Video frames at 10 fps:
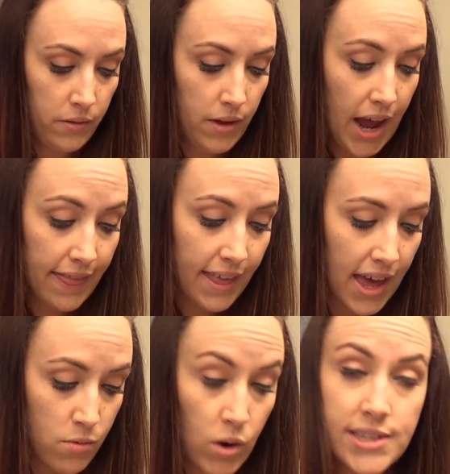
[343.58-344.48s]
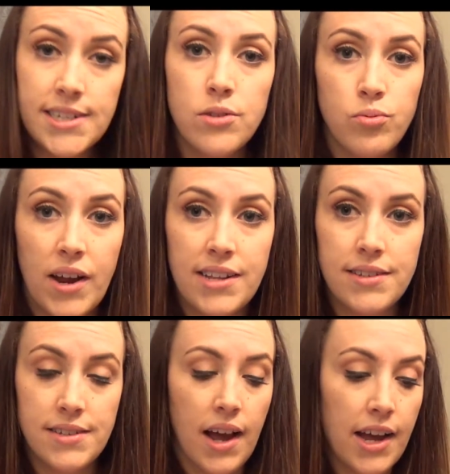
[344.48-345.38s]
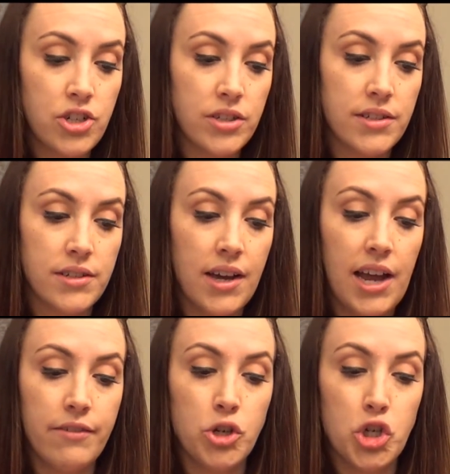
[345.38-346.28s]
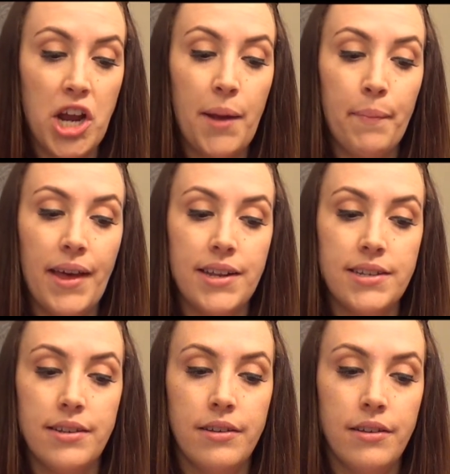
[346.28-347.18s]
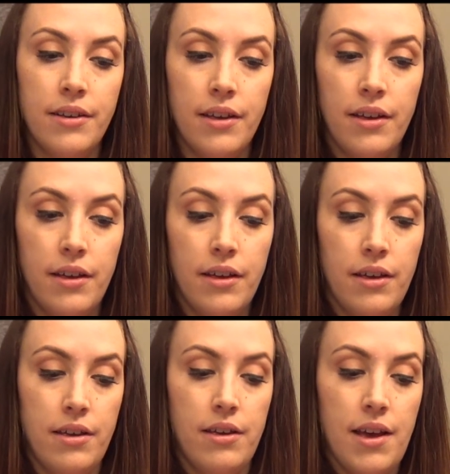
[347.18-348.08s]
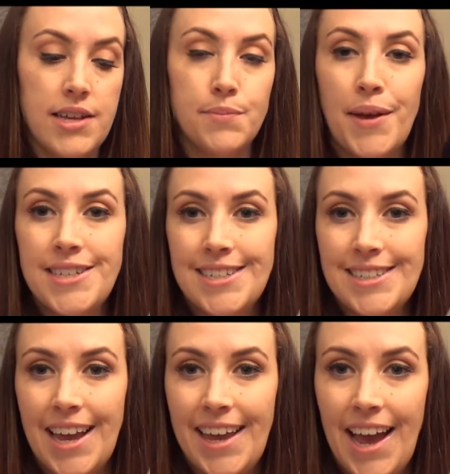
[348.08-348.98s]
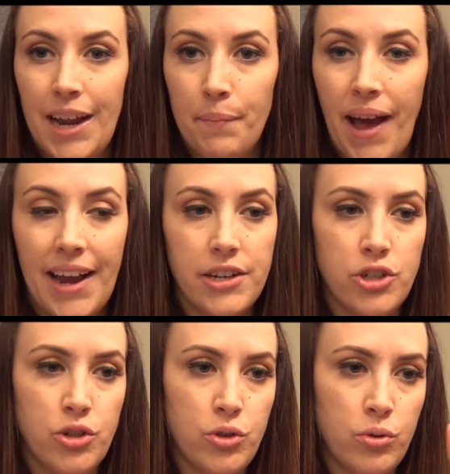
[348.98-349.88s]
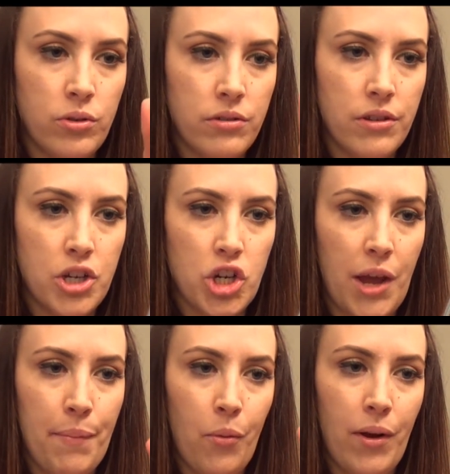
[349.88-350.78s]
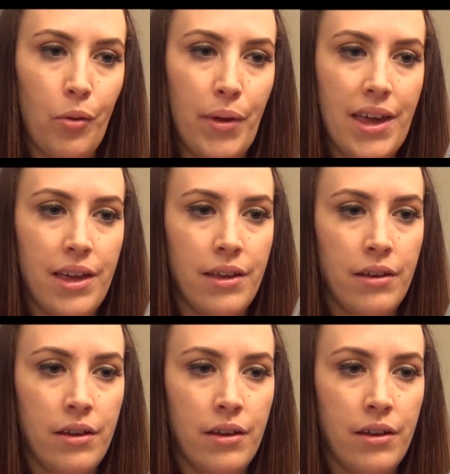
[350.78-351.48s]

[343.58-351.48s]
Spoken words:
And then once it's rinsed, I just kind of shape it as best as I can back into the shape it will be.